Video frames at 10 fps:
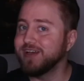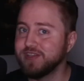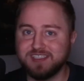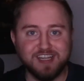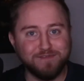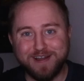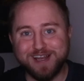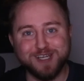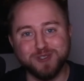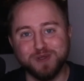Now, this is not
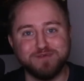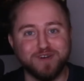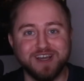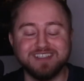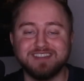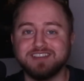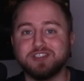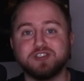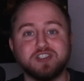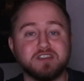financial advice. This
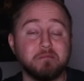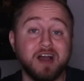is just